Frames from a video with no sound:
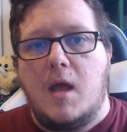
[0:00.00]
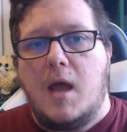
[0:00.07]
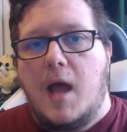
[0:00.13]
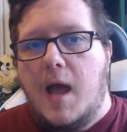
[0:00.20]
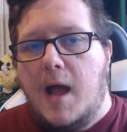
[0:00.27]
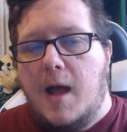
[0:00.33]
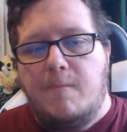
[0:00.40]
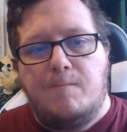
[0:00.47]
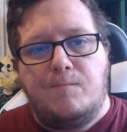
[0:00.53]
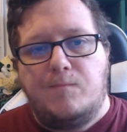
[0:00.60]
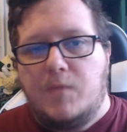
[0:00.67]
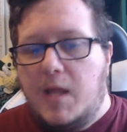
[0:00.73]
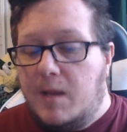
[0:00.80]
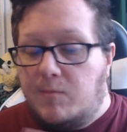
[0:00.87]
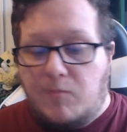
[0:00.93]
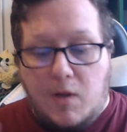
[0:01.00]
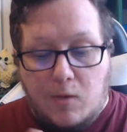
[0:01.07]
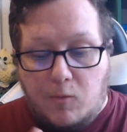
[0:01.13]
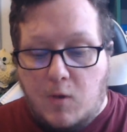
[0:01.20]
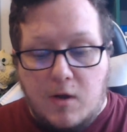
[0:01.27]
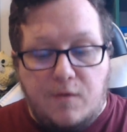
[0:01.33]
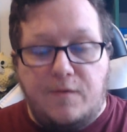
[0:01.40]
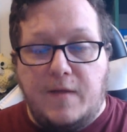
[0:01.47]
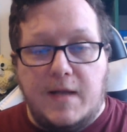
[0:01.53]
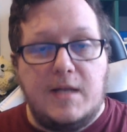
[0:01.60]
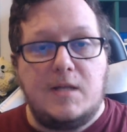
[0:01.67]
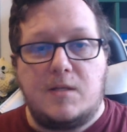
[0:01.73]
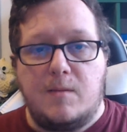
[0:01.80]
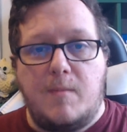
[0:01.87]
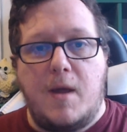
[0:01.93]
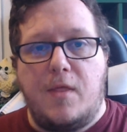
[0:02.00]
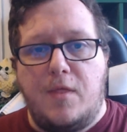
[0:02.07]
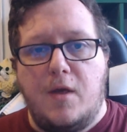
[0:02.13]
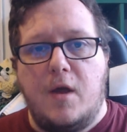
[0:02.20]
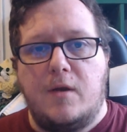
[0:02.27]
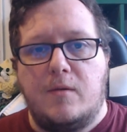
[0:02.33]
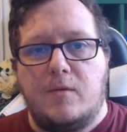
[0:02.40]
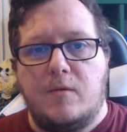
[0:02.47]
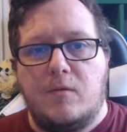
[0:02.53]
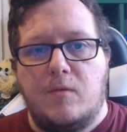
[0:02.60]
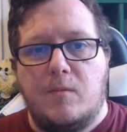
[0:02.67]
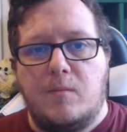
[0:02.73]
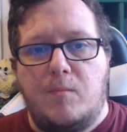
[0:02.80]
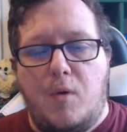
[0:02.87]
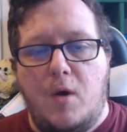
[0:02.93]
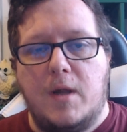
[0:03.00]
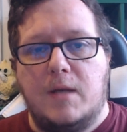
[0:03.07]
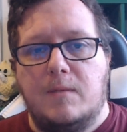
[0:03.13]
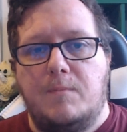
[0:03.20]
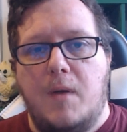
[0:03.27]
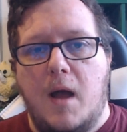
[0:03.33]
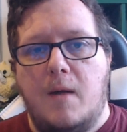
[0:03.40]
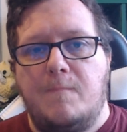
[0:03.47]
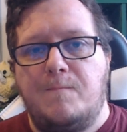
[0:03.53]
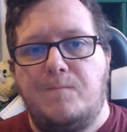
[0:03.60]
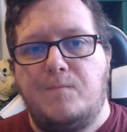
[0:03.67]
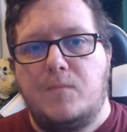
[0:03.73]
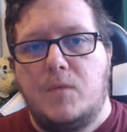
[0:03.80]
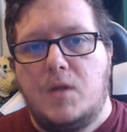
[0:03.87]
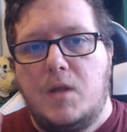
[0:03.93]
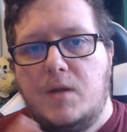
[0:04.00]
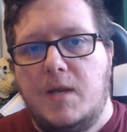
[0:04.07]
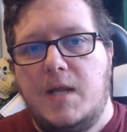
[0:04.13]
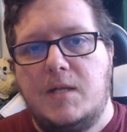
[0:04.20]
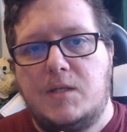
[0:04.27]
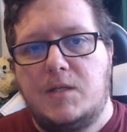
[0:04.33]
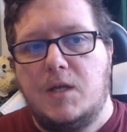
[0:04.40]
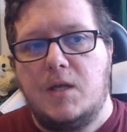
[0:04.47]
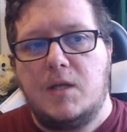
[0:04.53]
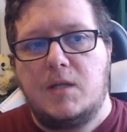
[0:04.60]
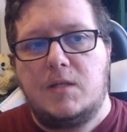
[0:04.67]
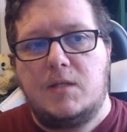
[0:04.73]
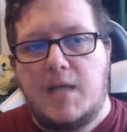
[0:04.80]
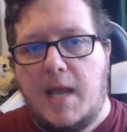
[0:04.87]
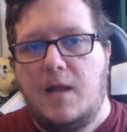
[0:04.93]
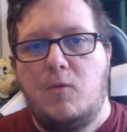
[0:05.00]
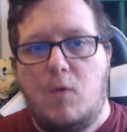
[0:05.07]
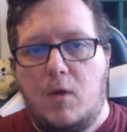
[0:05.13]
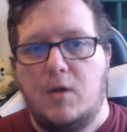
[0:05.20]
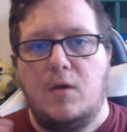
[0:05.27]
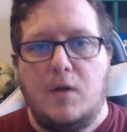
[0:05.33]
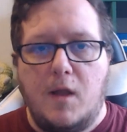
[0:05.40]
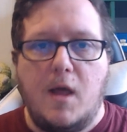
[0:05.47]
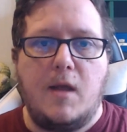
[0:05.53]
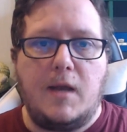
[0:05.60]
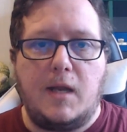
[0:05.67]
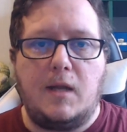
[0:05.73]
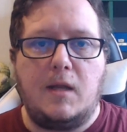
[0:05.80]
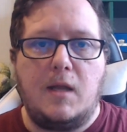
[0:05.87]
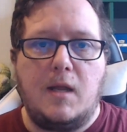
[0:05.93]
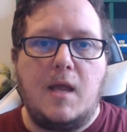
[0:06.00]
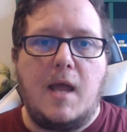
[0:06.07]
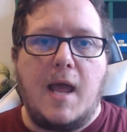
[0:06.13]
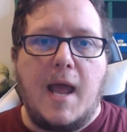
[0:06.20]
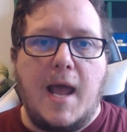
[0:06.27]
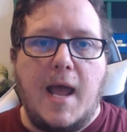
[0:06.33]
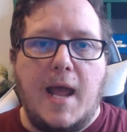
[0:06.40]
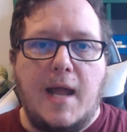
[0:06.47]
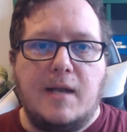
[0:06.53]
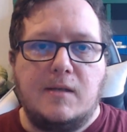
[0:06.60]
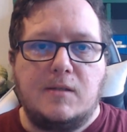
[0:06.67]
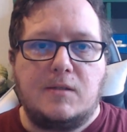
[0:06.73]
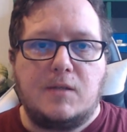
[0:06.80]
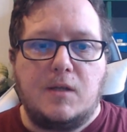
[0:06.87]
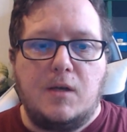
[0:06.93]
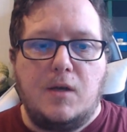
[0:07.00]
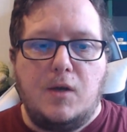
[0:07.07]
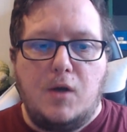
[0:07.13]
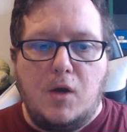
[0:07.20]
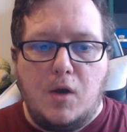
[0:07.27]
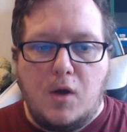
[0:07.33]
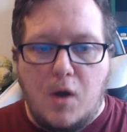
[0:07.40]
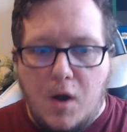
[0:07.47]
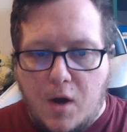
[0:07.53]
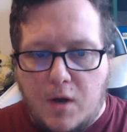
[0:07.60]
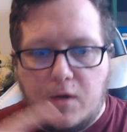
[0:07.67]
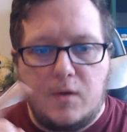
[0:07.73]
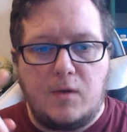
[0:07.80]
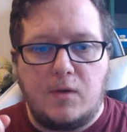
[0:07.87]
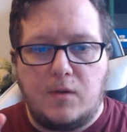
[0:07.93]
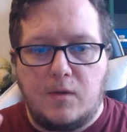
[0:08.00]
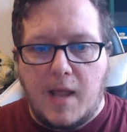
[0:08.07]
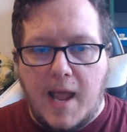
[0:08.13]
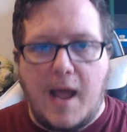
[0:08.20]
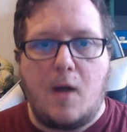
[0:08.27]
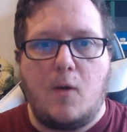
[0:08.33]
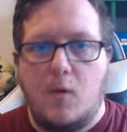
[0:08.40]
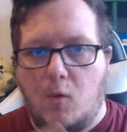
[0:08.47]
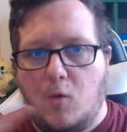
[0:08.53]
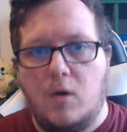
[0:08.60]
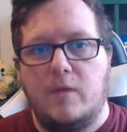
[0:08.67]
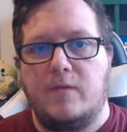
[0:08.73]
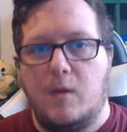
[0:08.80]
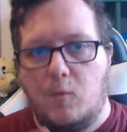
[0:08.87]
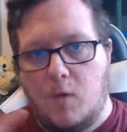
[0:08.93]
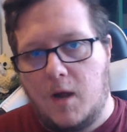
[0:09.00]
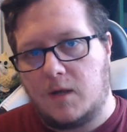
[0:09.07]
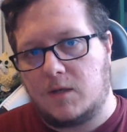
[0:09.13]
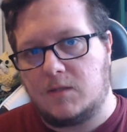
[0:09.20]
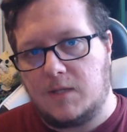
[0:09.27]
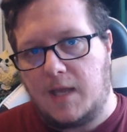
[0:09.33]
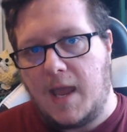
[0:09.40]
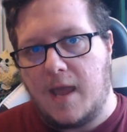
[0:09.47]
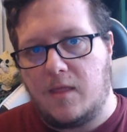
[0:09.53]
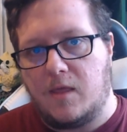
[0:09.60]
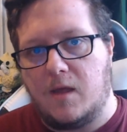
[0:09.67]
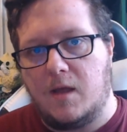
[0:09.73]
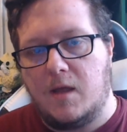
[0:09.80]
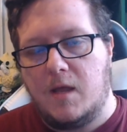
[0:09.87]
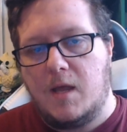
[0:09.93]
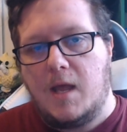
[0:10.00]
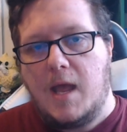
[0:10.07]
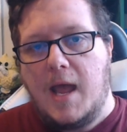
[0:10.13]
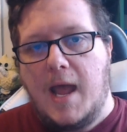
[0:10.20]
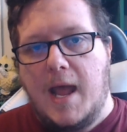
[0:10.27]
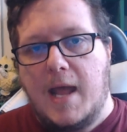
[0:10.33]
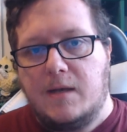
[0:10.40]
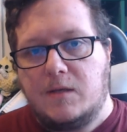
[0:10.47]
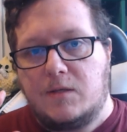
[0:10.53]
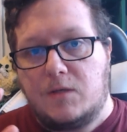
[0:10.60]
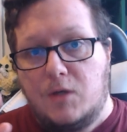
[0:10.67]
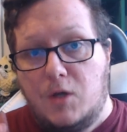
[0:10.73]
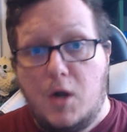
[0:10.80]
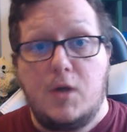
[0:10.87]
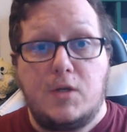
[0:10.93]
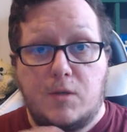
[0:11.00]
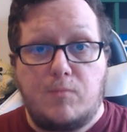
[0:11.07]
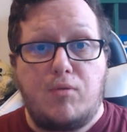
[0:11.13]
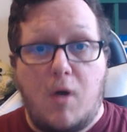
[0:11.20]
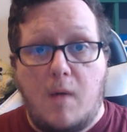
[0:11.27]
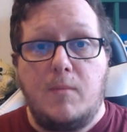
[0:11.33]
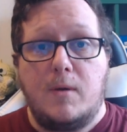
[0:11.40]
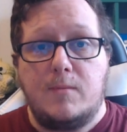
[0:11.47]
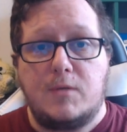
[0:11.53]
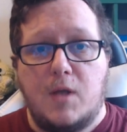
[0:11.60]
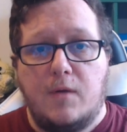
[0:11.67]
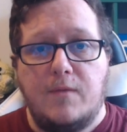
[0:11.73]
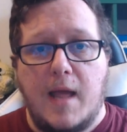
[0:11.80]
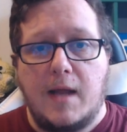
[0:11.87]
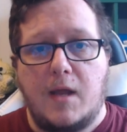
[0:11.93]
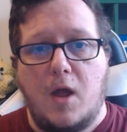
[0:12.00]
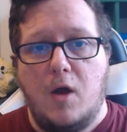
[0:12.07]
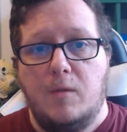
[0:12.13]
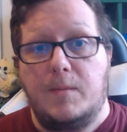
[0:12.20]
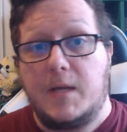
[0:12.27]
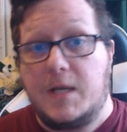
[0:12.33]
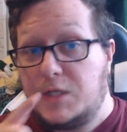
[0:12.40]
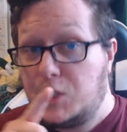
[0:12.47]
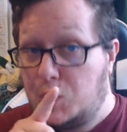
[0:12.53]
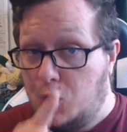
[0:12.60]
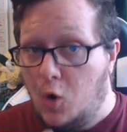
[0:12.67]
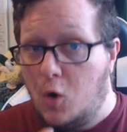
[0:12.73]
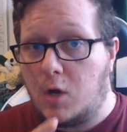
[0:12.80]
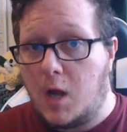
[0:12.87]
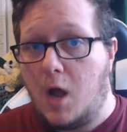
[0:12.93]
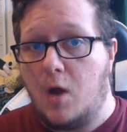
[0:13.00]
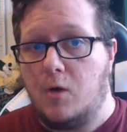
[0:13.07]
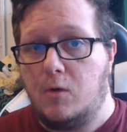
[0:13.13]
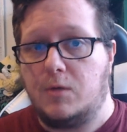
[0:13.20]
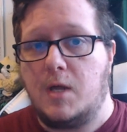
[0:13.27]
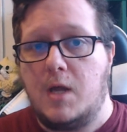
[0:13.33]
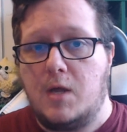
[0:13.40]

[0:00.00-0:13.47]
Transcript: Um, it, it will feed into my third point, but you need to take what you're learning and learn how all of it works together and learn to problem solve that code because it's your code.